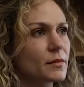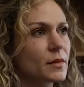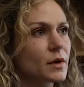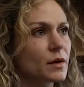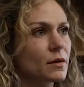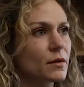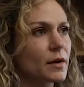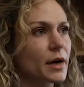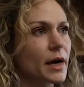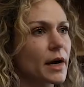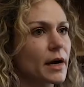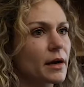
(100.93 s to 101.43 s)

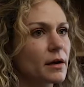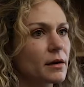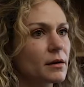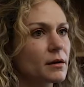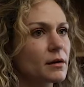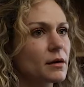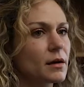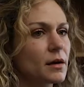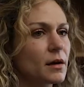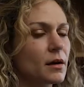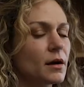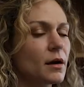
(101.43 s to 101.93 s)
Okay,
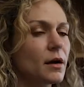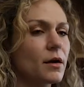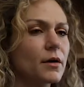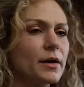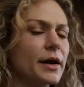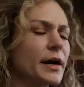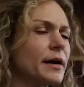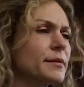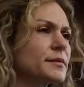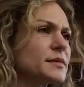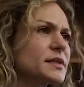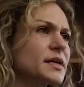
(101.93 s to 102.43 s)

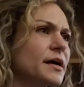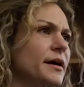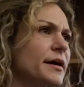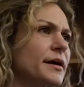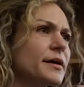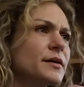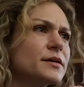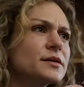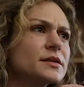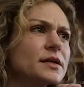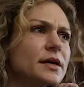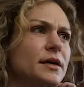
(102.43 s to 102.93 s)
I'm
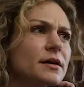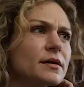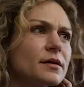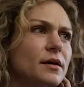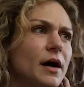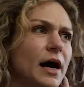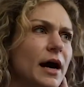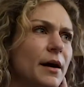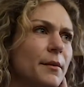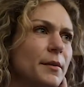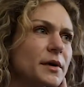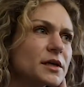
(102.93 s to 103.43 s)
sorry, you said
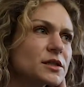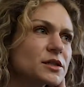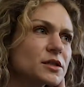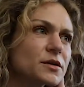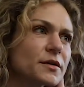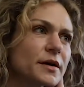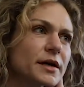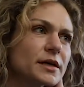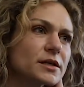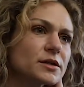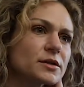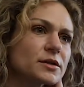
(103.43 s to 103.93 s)
sure. How much do I drink?